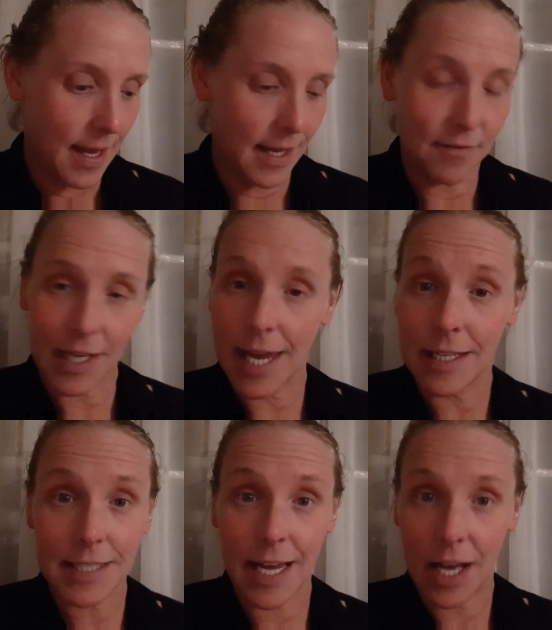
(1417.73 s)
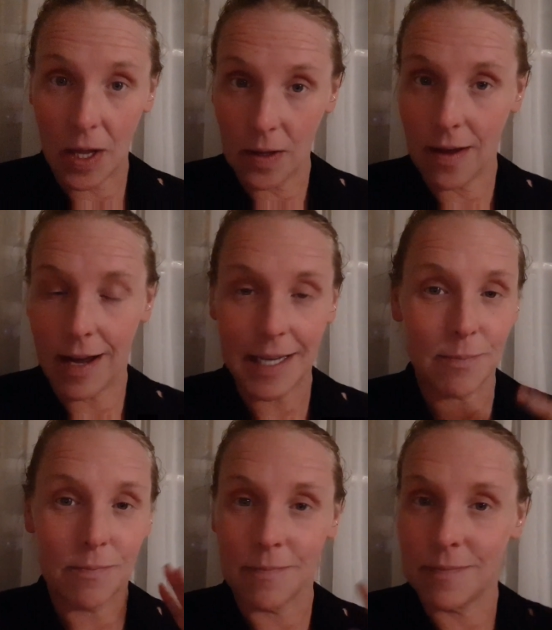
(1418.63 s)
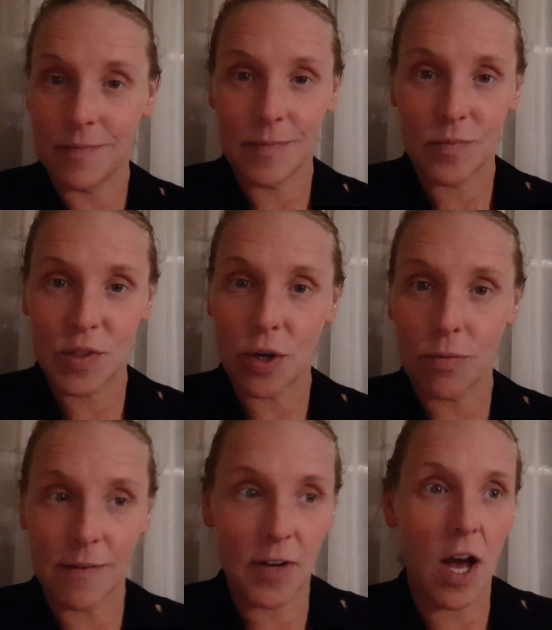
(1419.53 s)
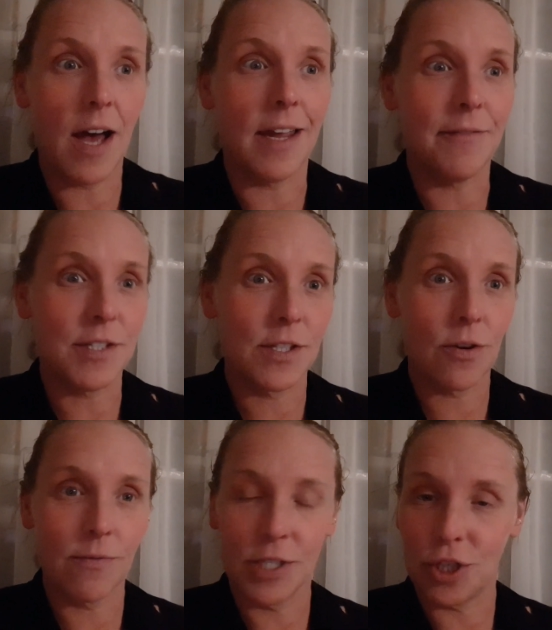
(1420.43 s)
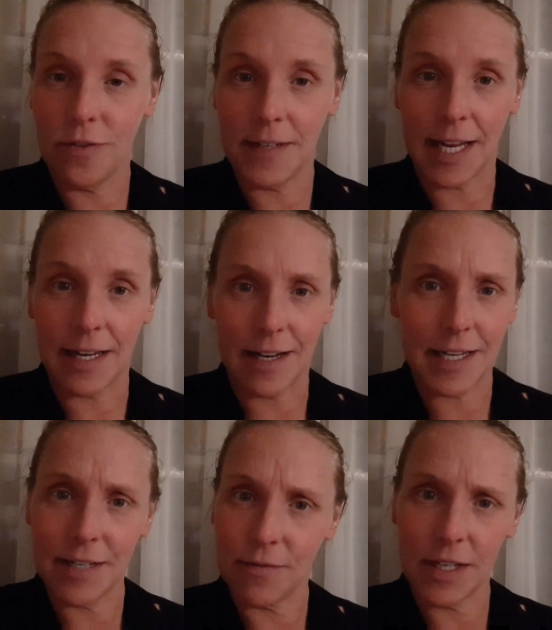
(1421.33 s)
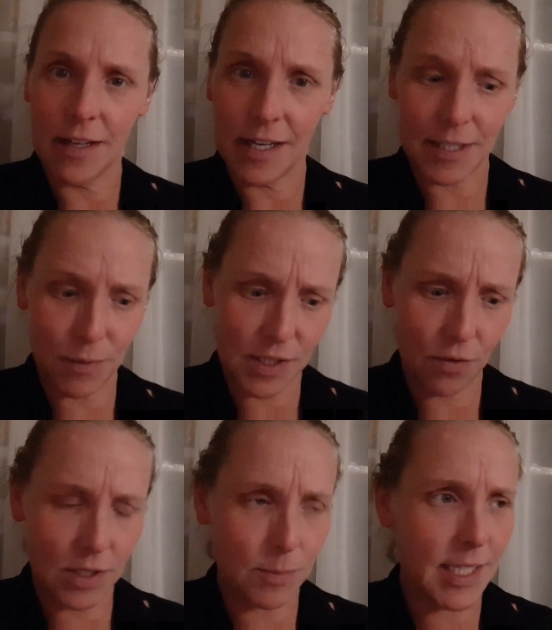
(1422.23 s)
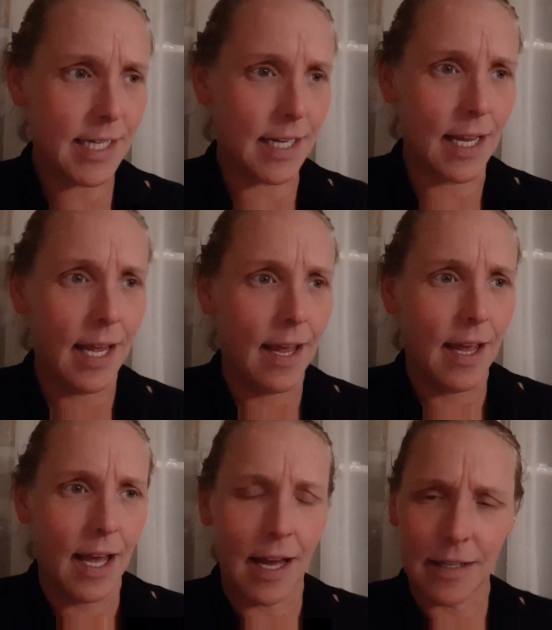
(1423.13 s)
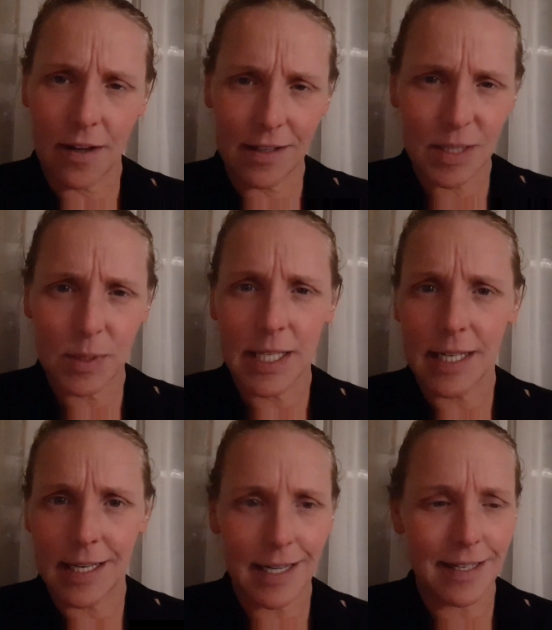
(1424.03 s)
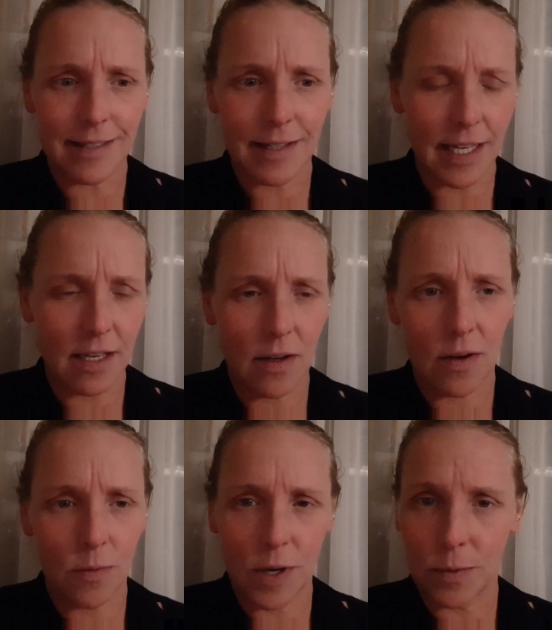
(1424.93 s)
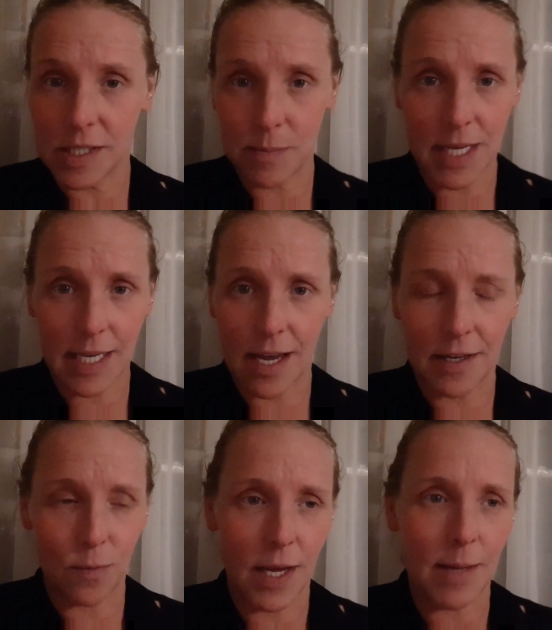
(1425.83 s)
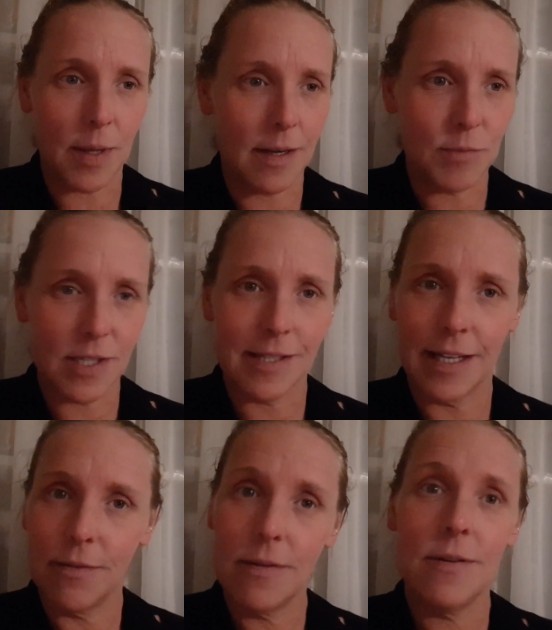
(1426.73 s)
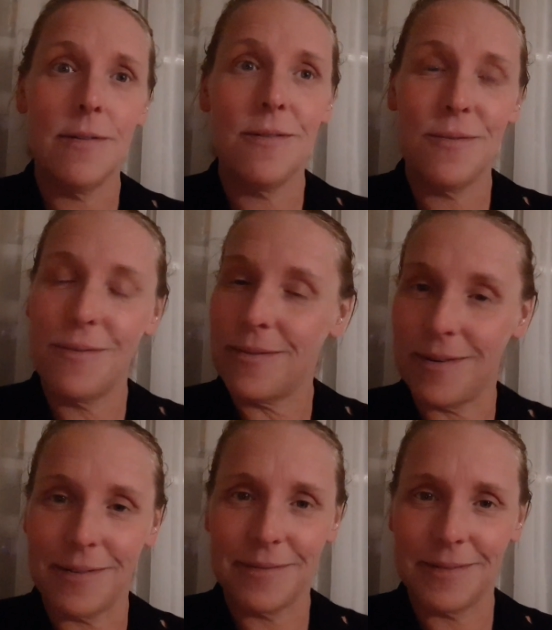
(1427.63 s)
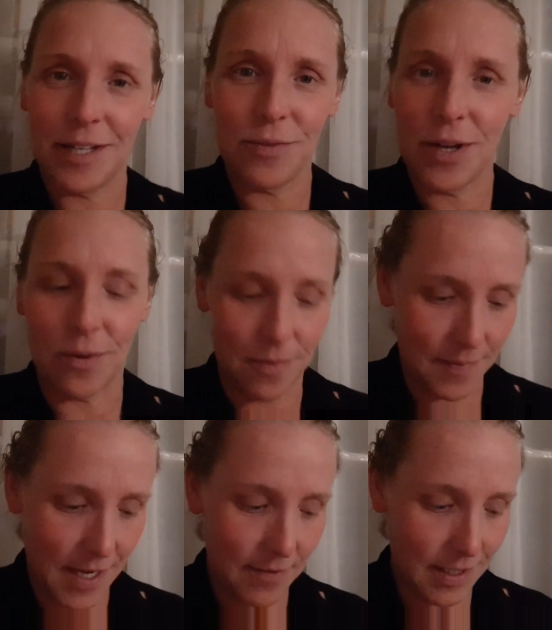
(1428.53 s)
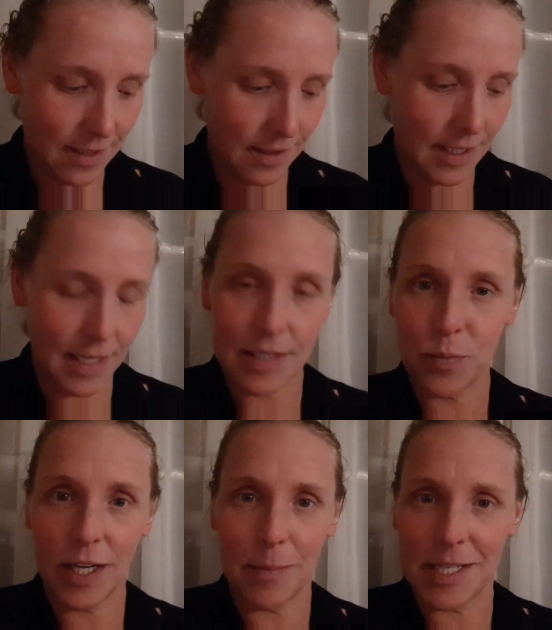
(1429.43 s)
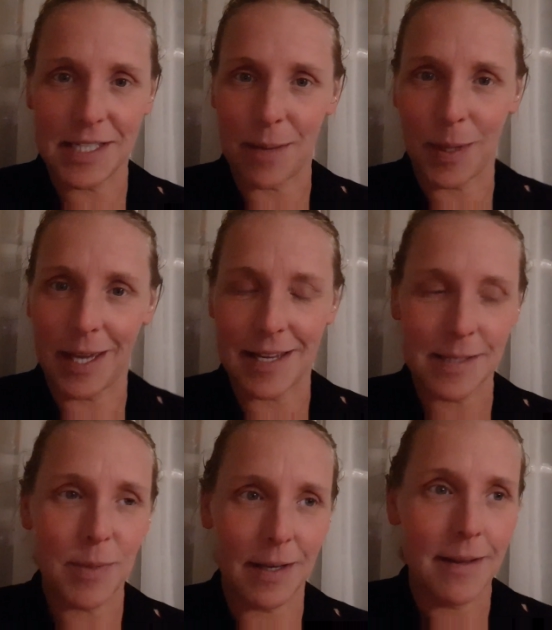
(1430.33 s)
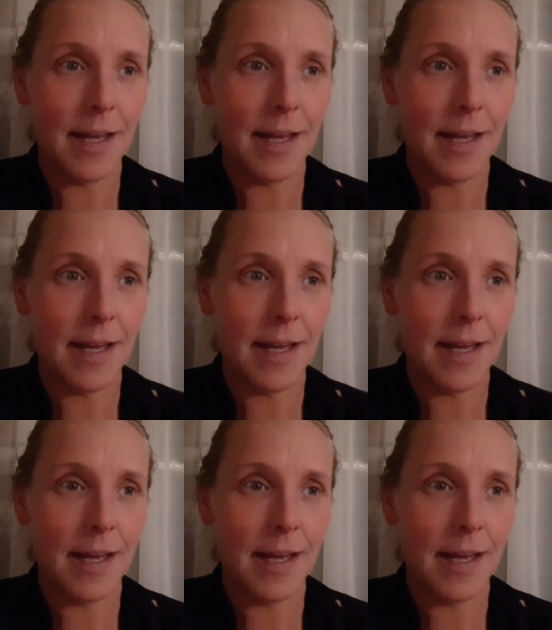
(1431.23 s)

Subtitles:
If you can't tell, I'm so revived, so rejuvenated. I didn't realize I was so depleted. I'm not depleted in a, like, oh, woe is me kind of way, but I'm just like, woo. I don't know. I have a little spring in my step, I guess, but